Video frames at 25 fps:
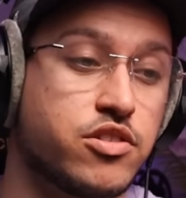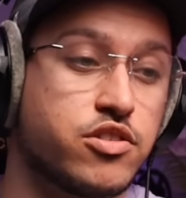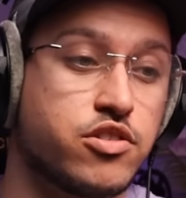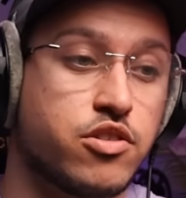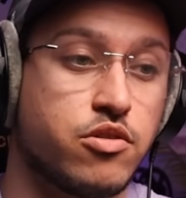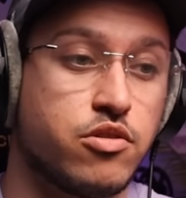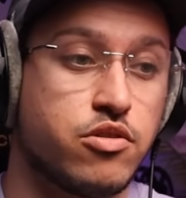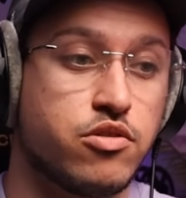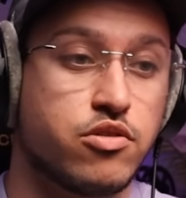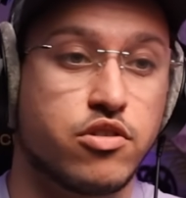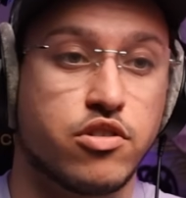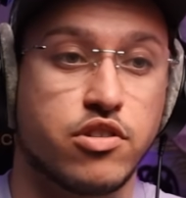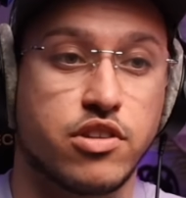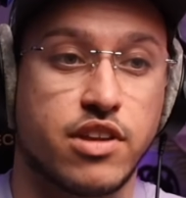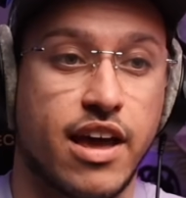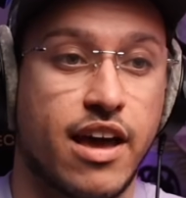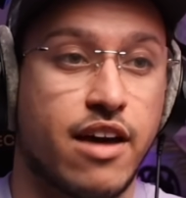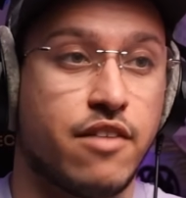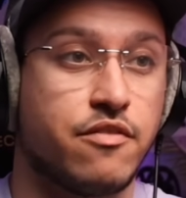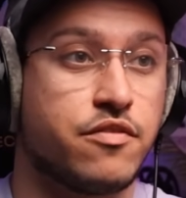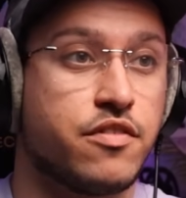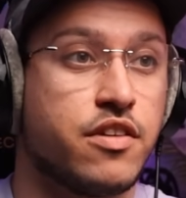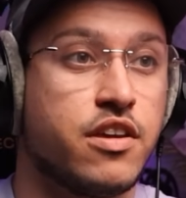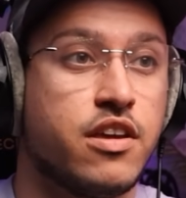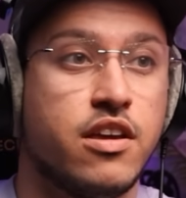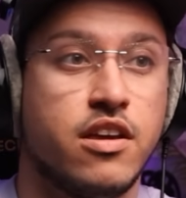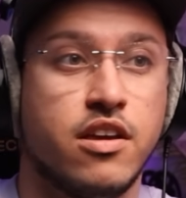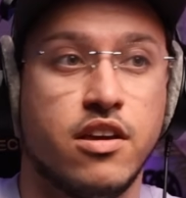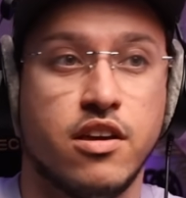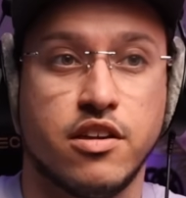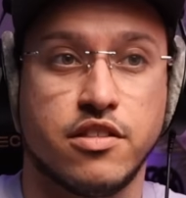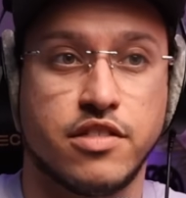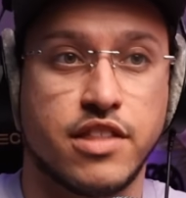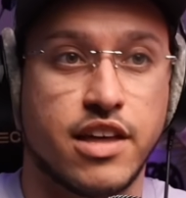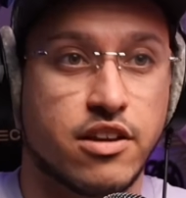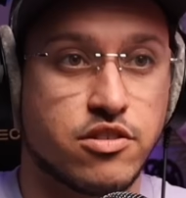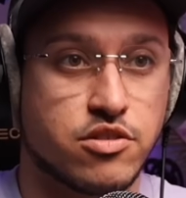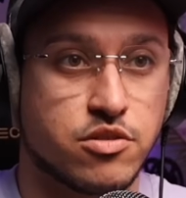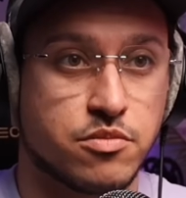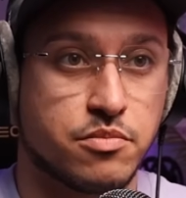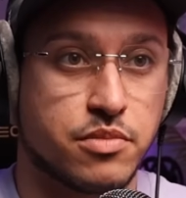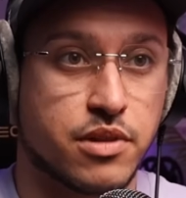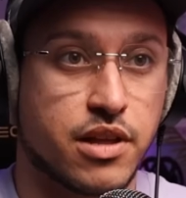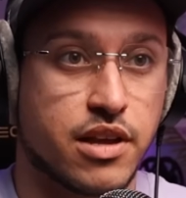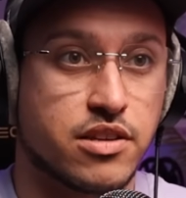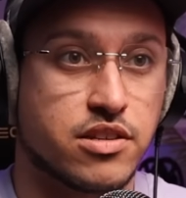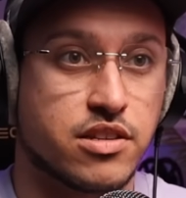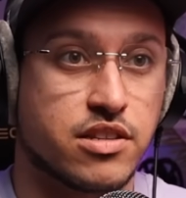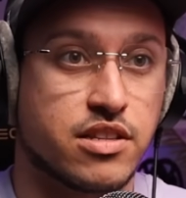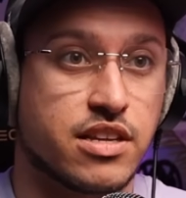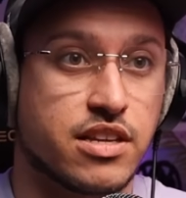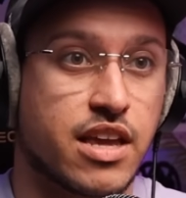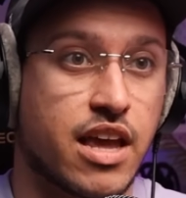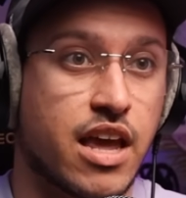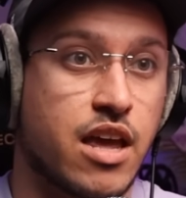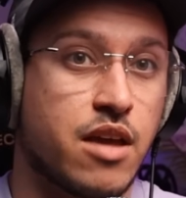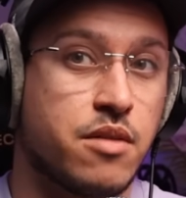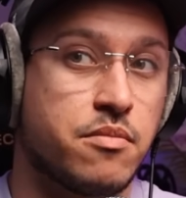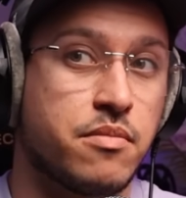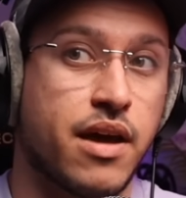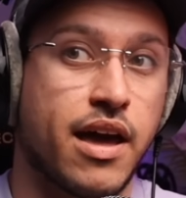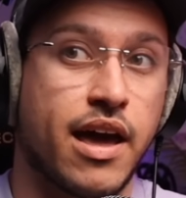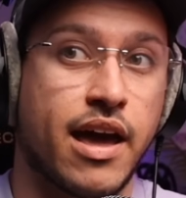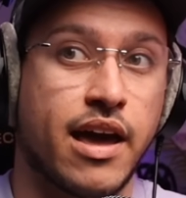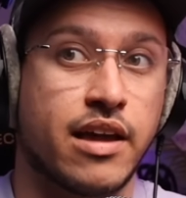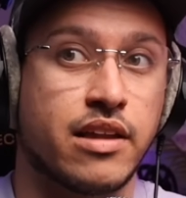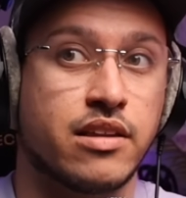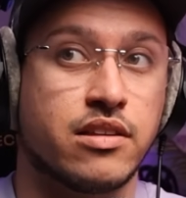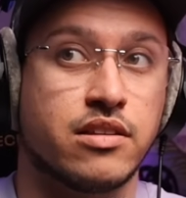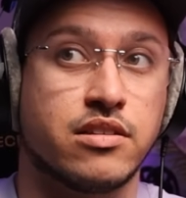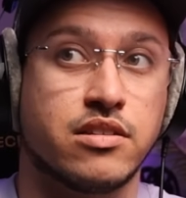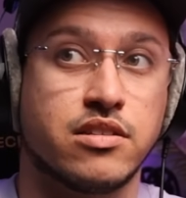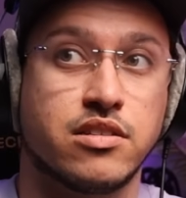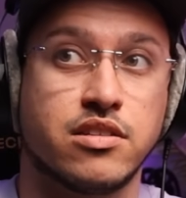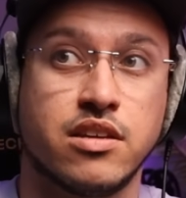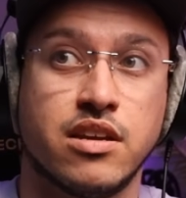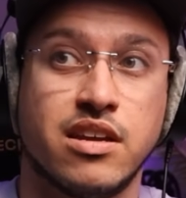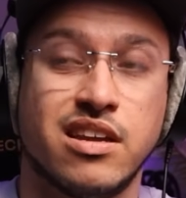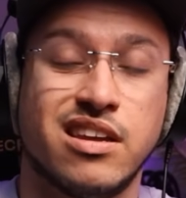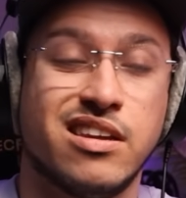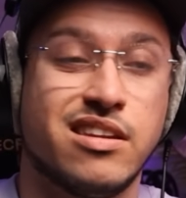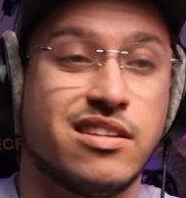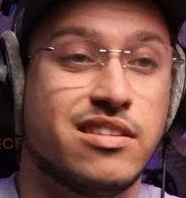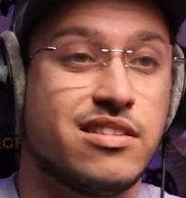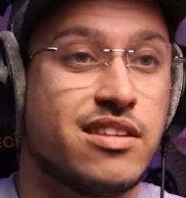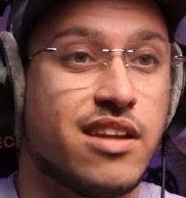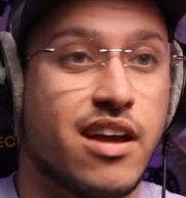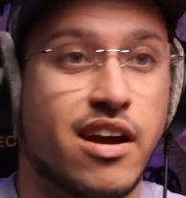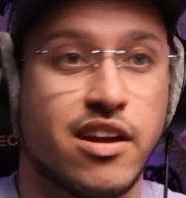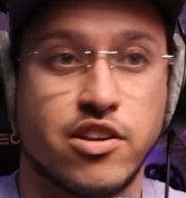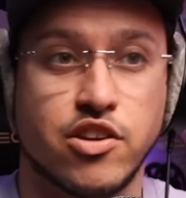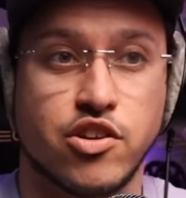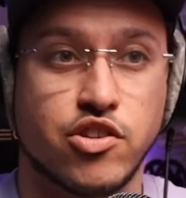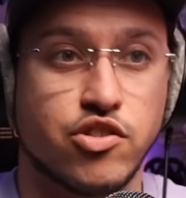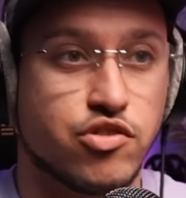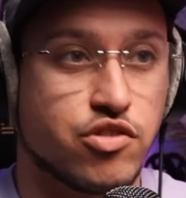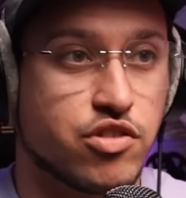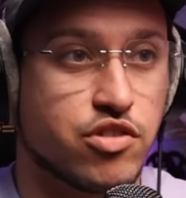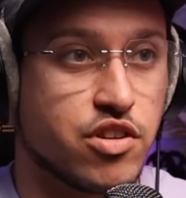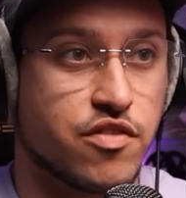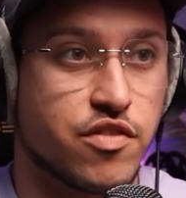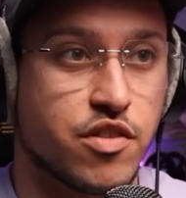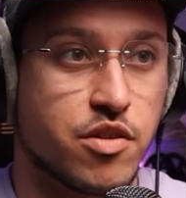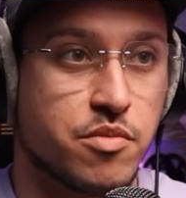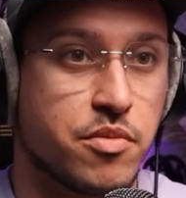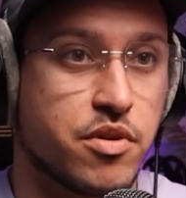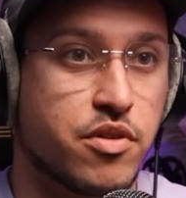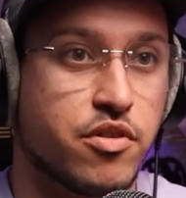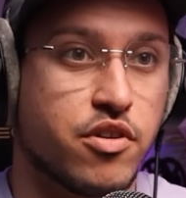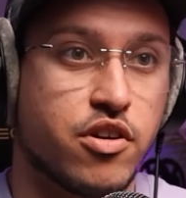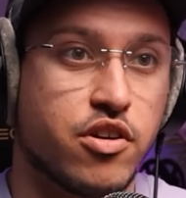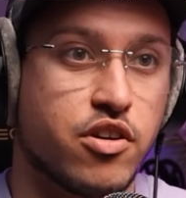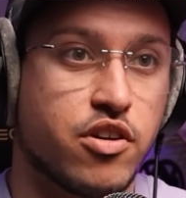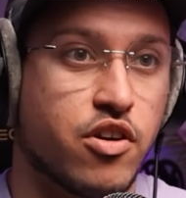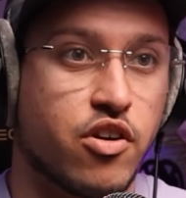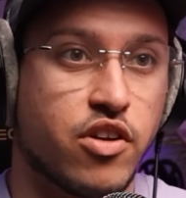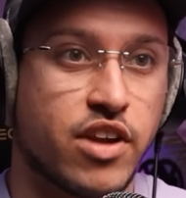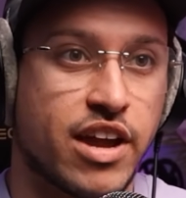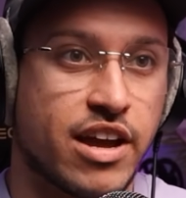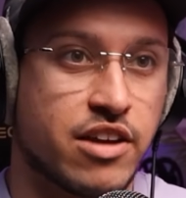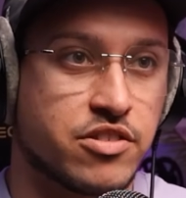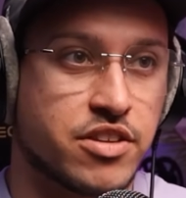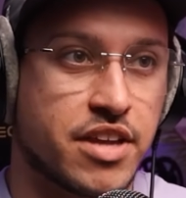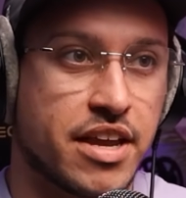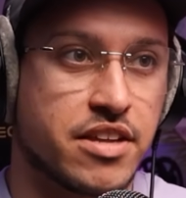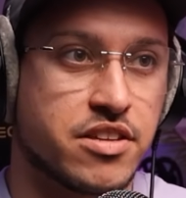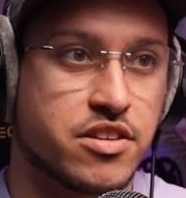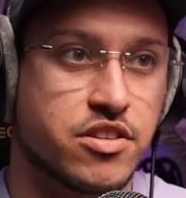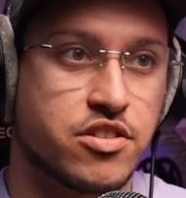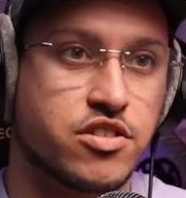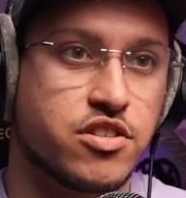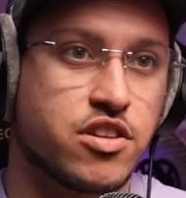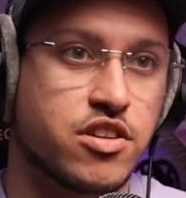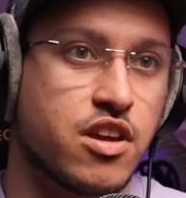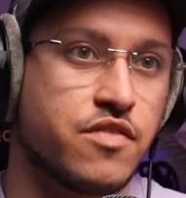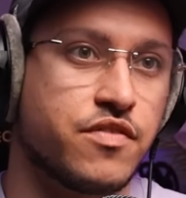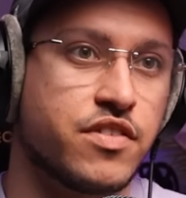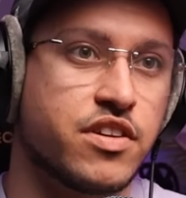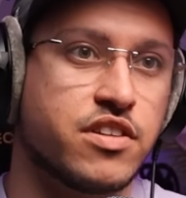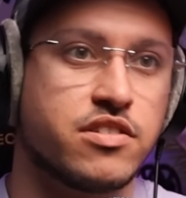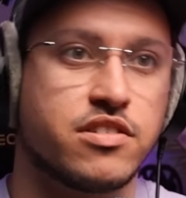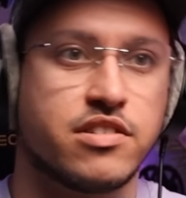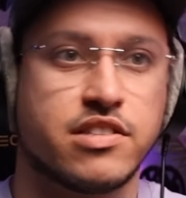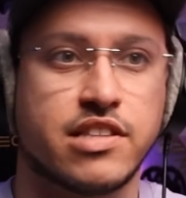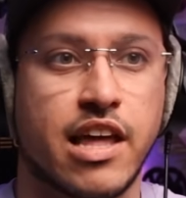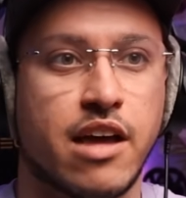So you could have 1,000 players in the game and 900 of them are on outdated servers.